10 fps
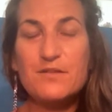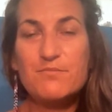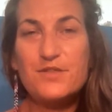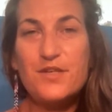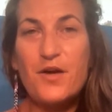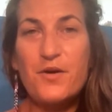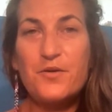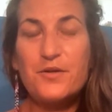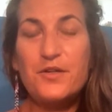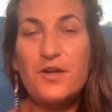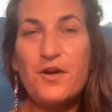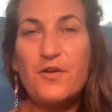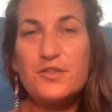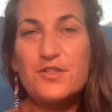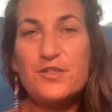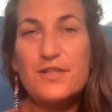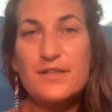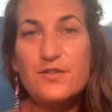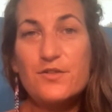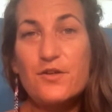So, you know, just
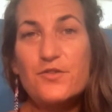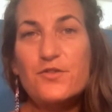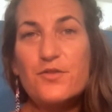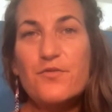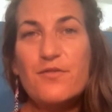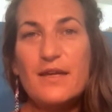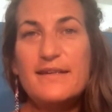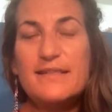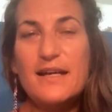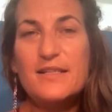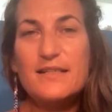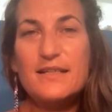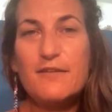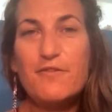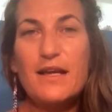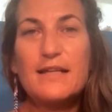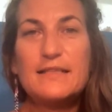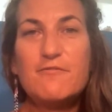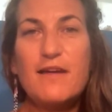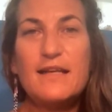as those 2 things are significant
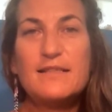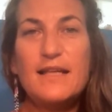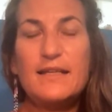events that